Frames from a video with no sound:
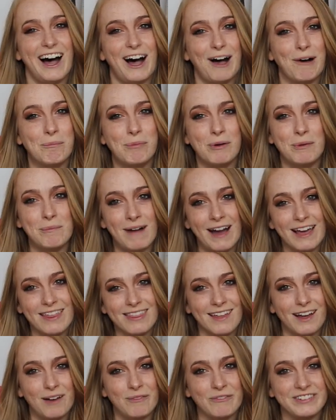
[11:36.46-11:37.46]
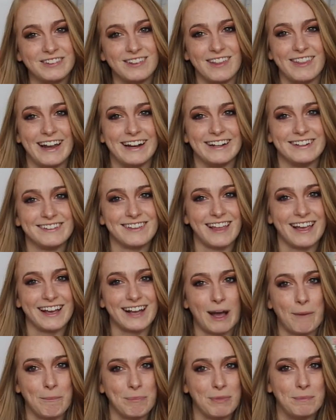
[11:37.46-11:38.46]
I'll put my thumb so that it's
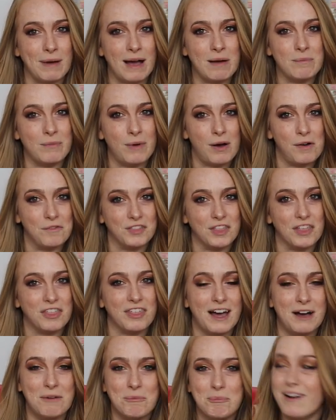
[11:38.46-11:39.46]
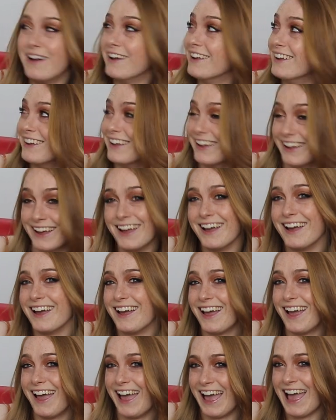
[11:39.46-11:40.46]
like up the bum of the thumb. Uh,
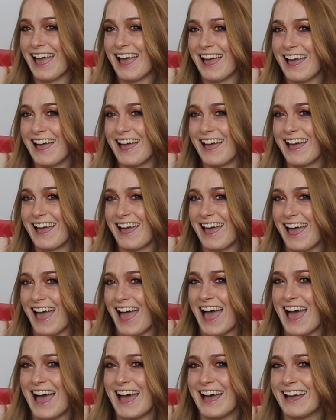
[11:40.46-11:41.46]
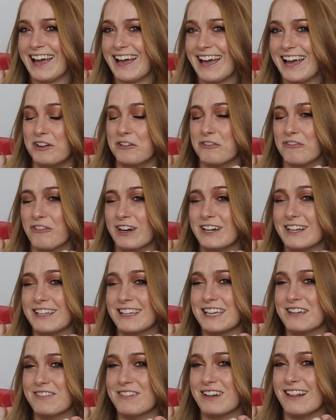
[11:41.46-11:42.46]
uh, uh. Feel free to
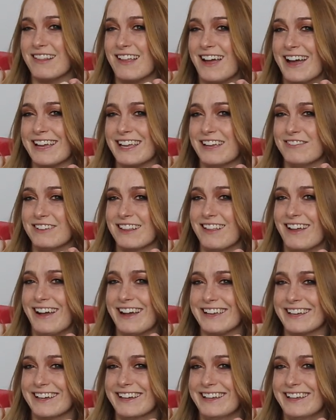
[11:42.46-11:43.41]
give it a like if you like